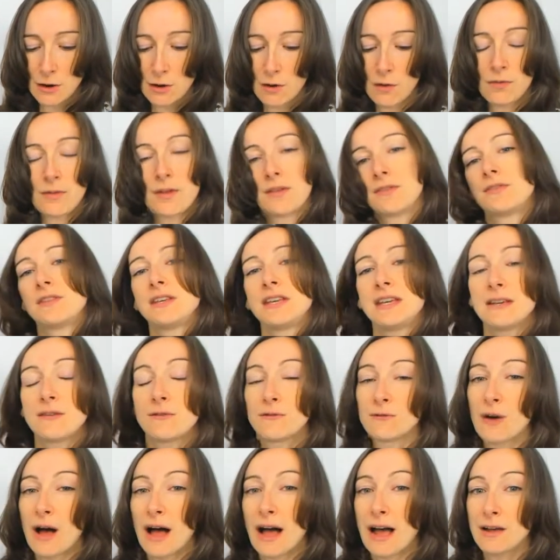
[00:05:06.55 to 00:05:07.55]
on the
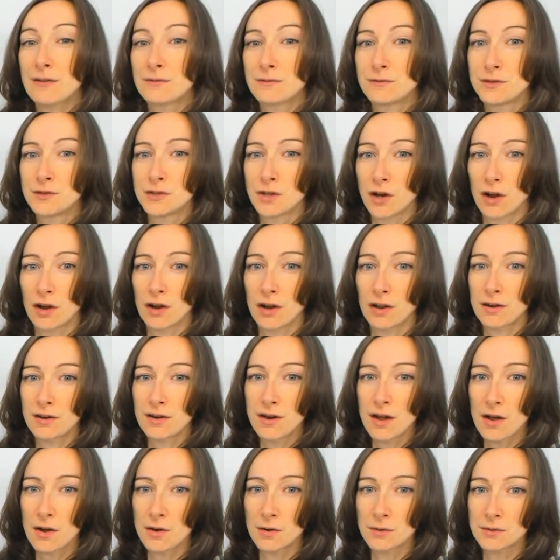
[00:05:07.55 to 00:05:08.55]
$5
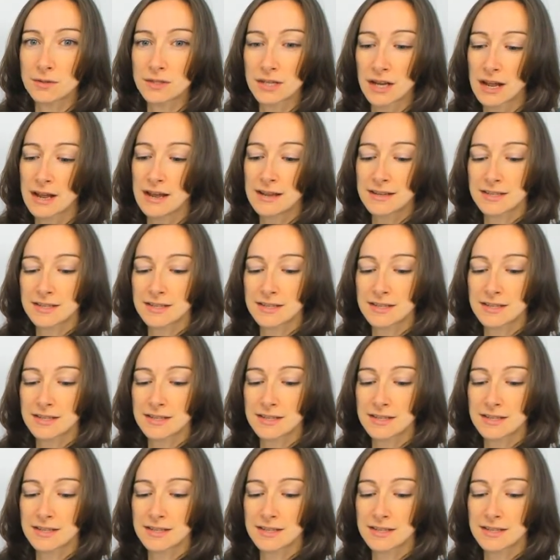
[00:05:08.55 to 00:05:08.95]
note.